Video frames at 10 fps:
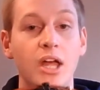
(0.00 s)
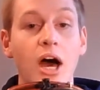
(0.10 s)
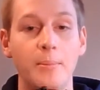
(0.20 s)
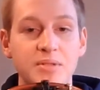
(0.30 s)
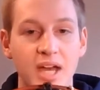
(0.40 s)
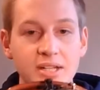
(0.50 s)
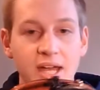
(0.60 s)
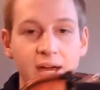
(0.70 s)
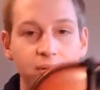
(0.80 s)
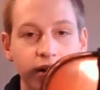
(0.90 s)
upside
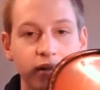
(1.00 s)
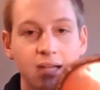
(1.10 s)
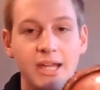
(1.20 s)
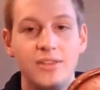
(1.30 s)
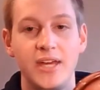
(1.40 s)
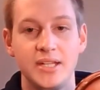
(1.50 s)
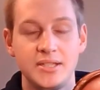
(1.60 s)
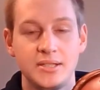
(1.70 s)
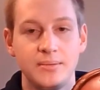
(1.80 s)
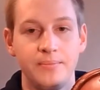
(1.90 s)
down like this.